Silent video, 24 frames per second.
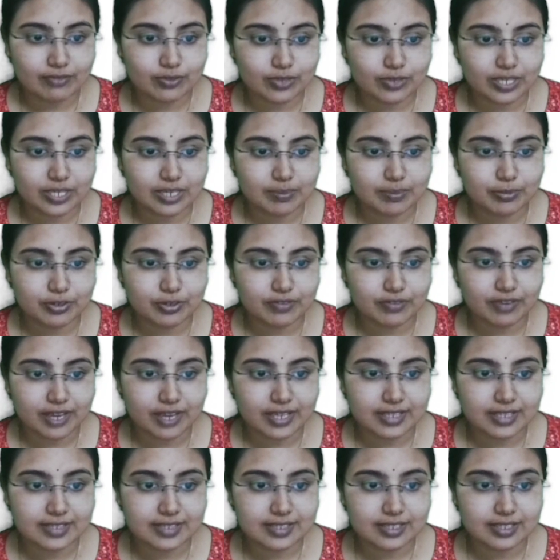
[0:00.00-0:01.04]
have to keep
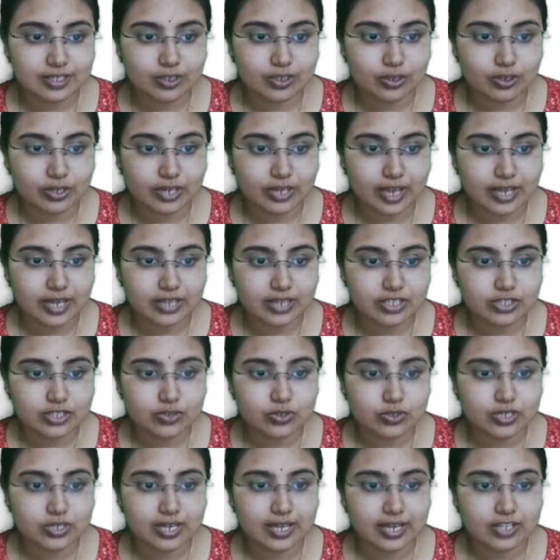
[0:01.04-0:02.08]
revising your
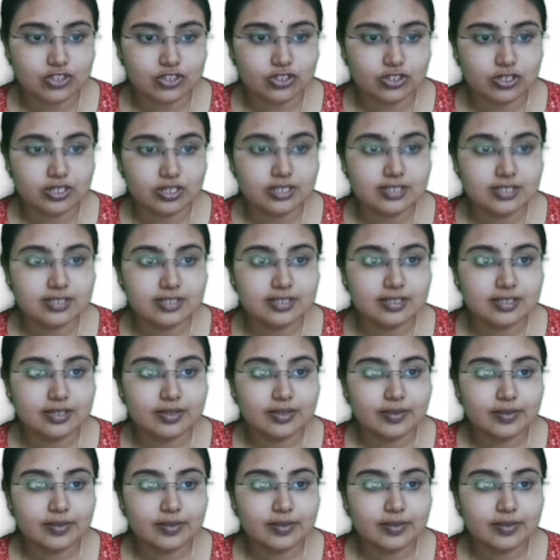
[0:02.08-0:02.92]
antidote lectures.